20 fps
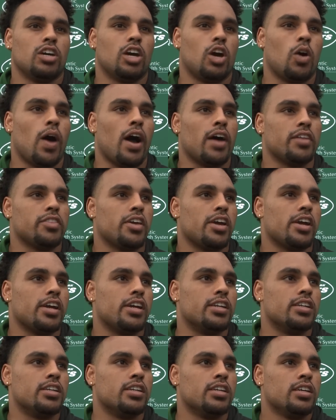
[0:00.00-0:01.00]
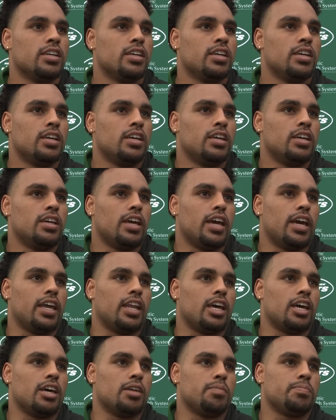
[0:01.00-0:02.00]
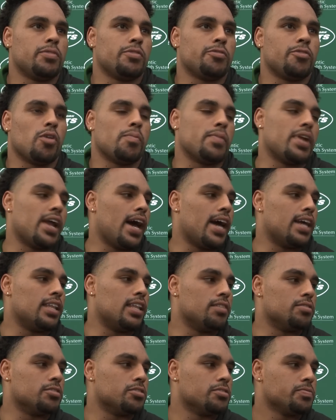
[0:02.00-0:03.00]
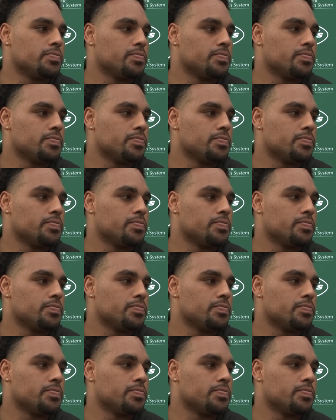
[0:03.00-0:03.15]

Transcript: go out there and perform at a high level.